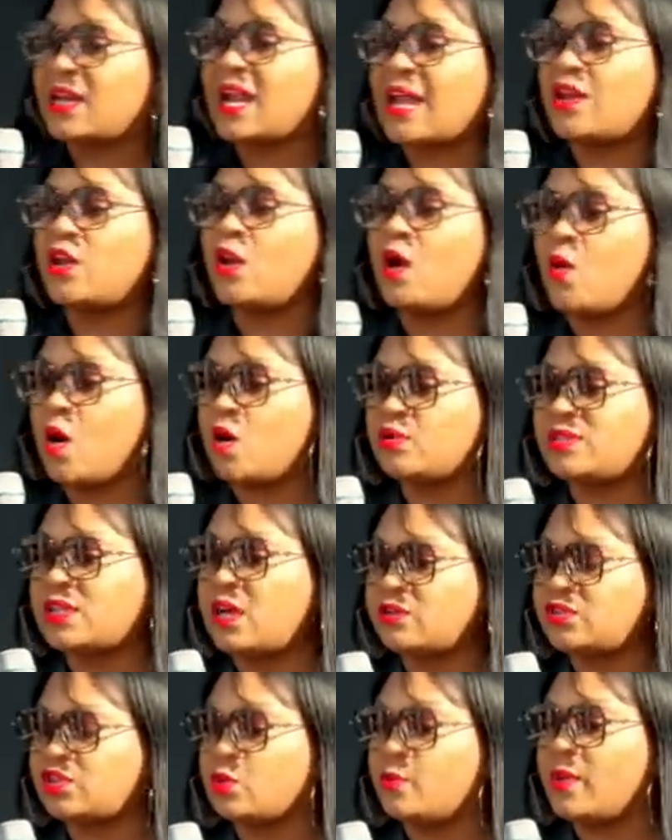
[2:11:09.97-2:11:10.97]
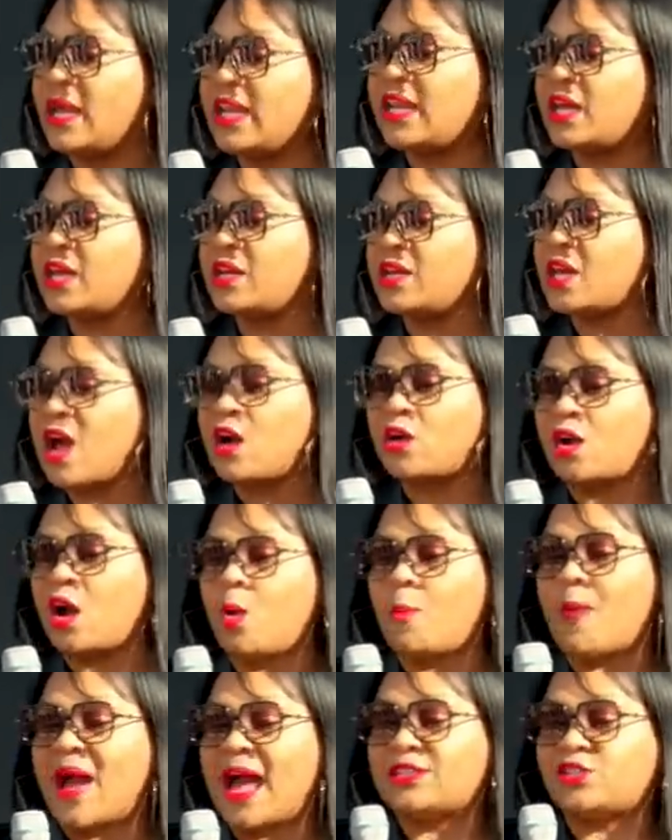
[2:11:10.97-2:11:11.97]
I know on social media y'all
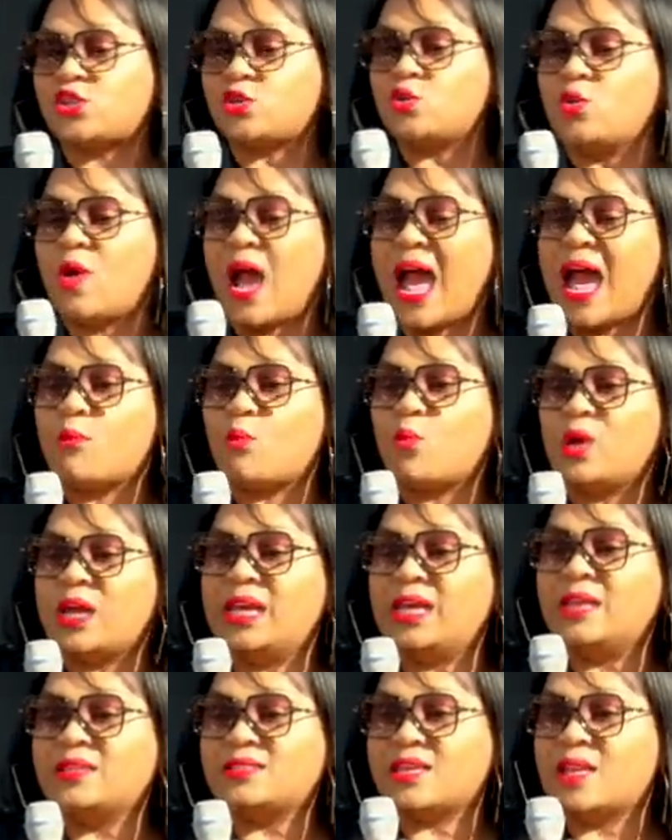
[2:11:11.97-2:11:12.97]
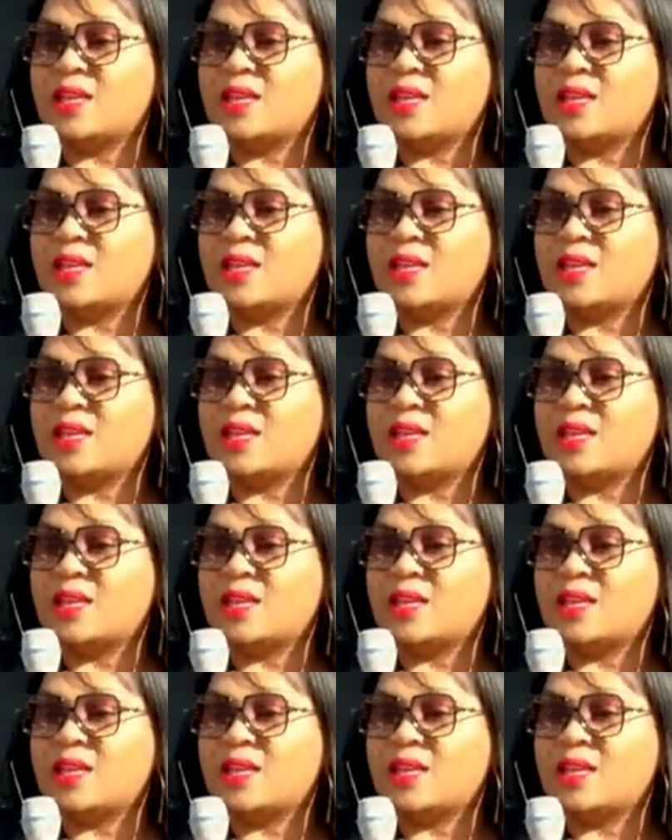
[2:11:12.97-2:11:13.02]
go buy two hot wings